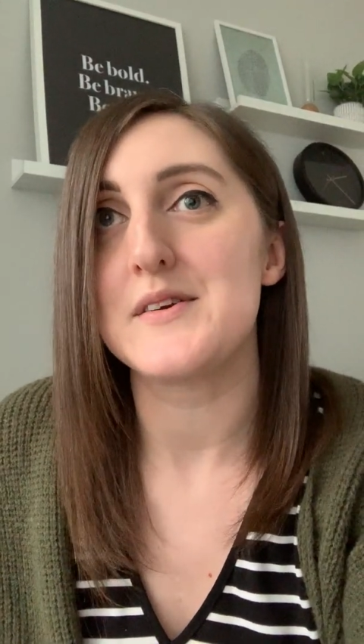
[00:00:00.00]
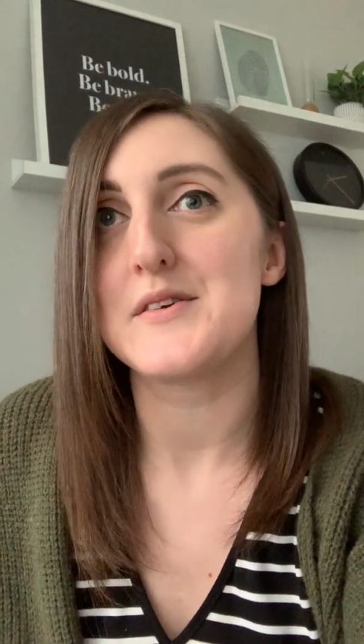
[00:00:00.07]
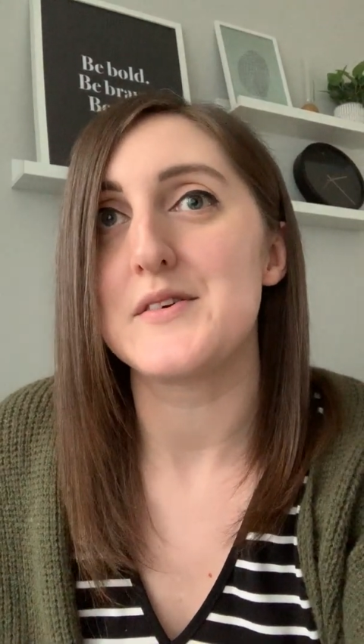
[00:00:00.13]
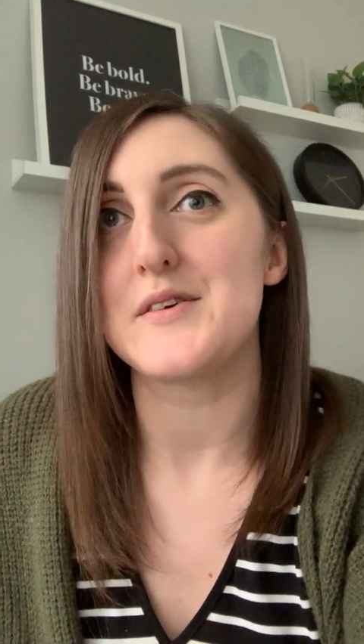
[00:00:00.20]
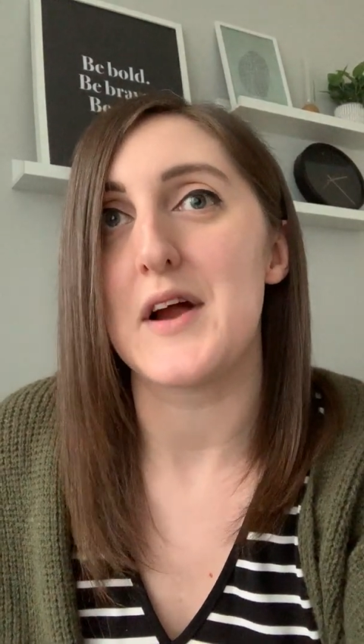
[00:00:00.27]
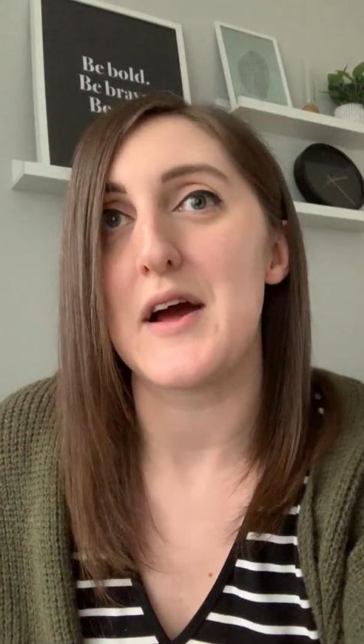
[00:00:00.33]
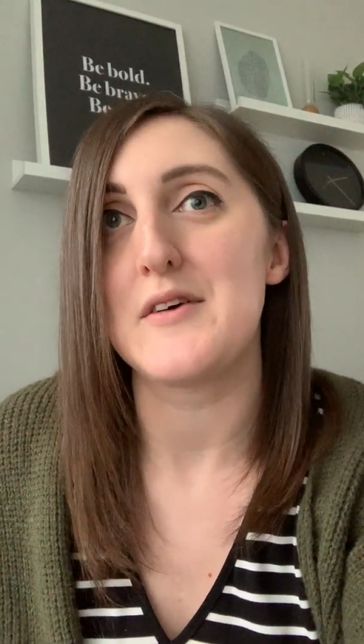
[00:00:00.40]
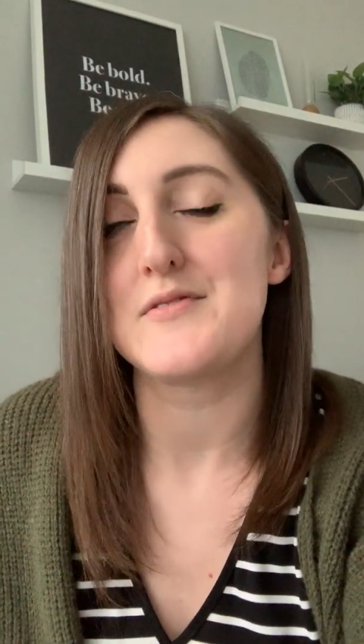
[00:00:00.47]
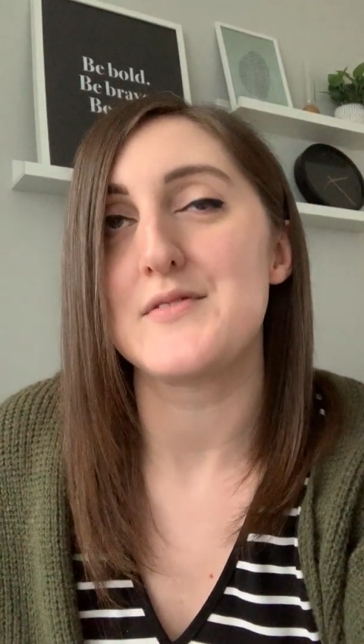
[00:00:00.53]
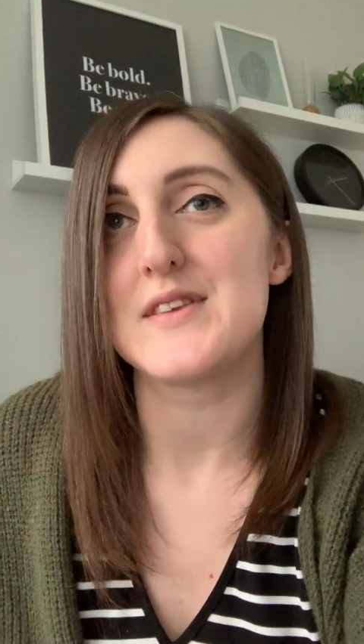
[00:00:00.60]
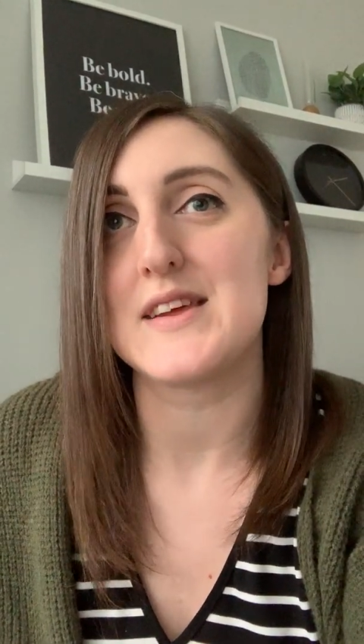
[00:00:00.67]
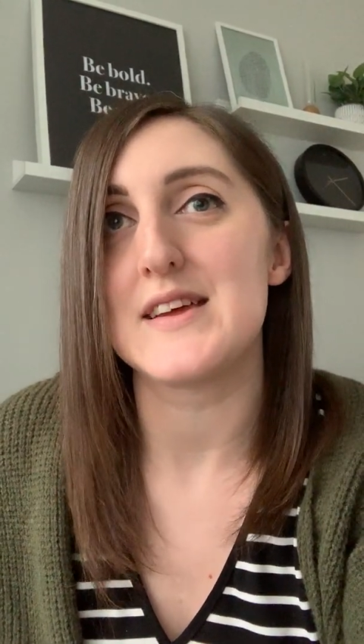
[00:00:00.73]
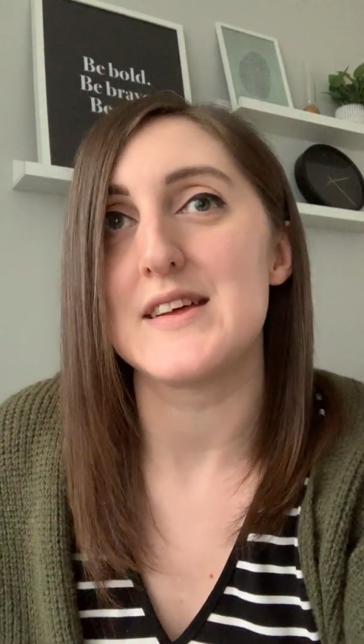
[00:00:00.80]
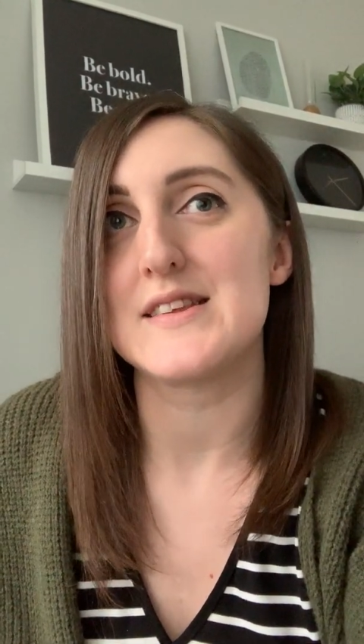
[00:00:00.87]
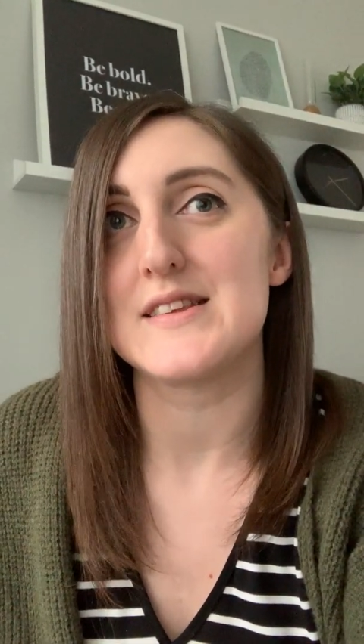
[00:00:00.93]

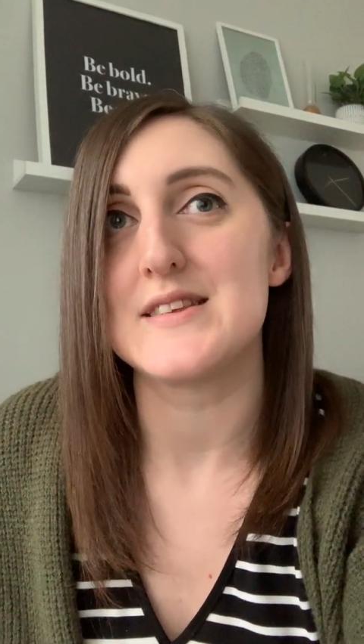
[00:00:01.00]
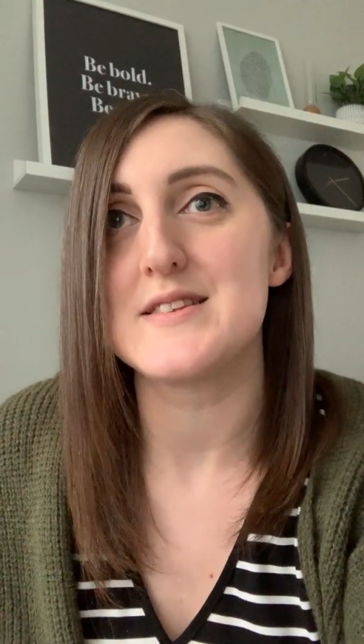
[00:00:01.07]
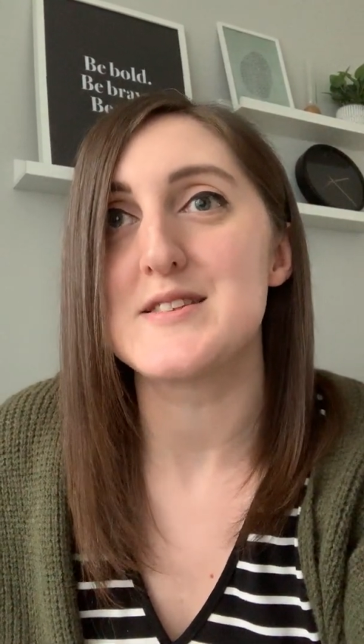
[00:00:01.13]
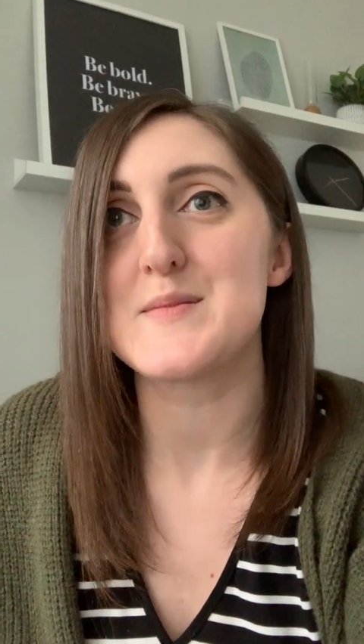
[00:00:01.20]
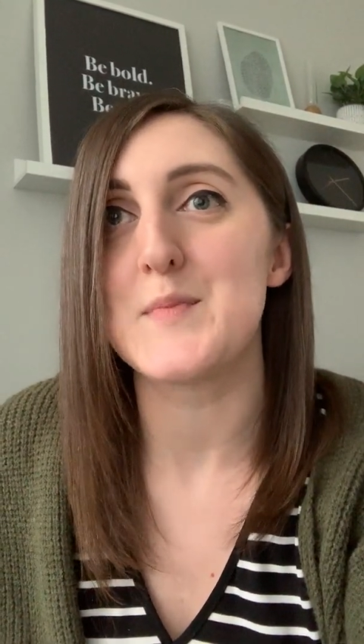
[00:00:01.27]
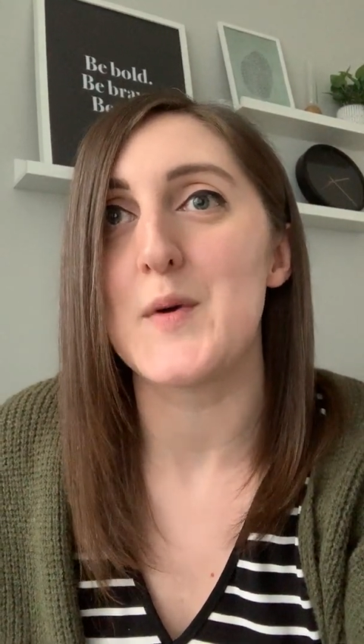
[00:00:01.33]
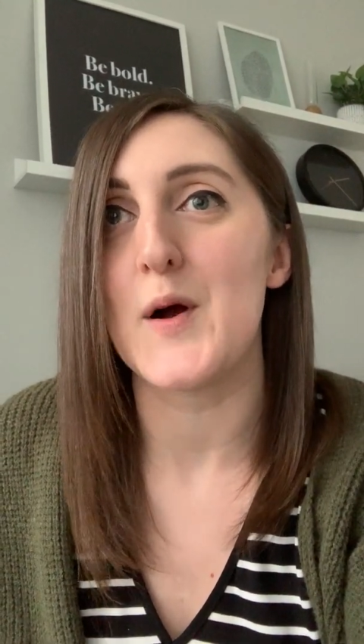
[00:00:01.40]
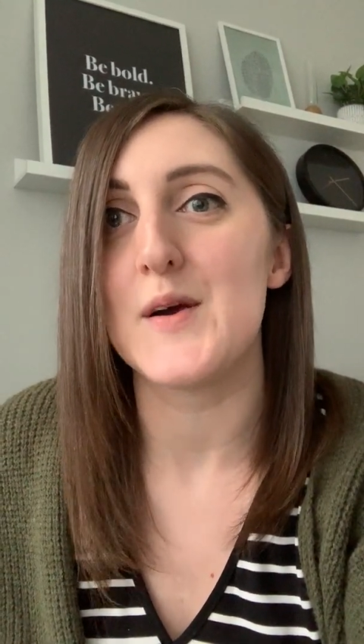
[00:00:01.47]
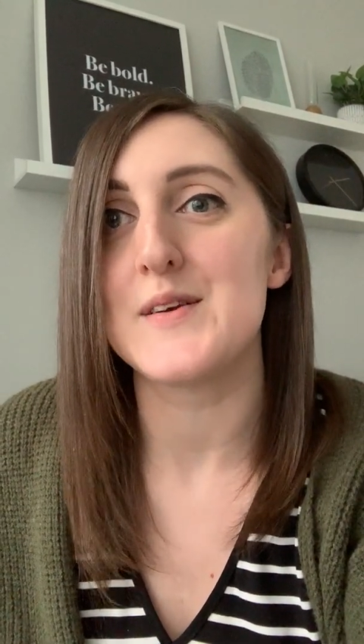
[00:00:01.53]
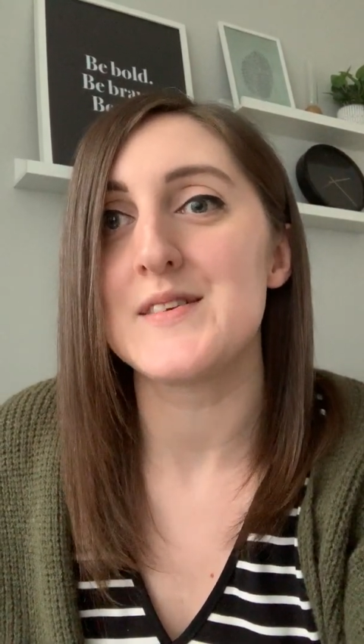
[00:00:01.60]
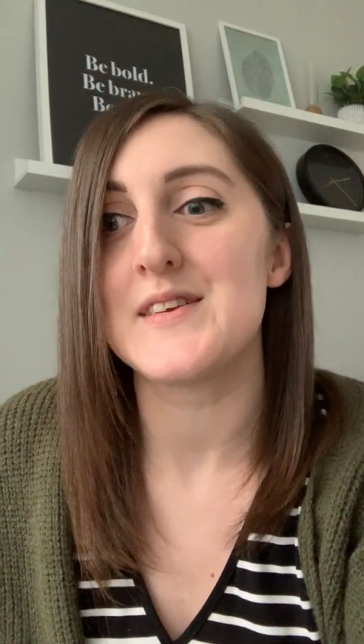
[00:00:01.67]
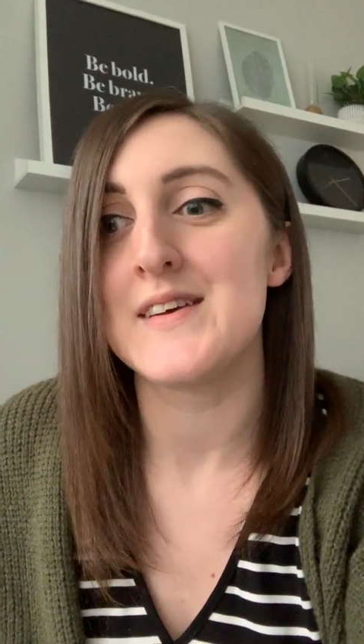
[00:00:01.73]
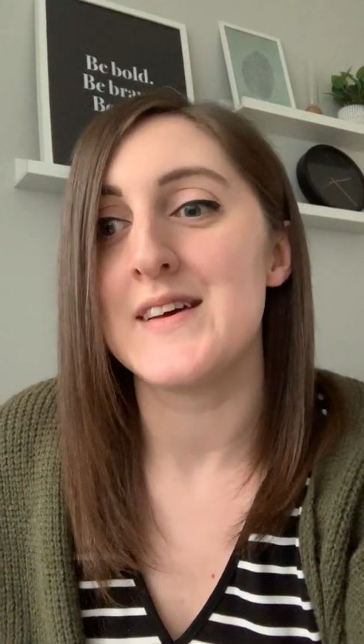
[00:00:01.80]
crafty and smart,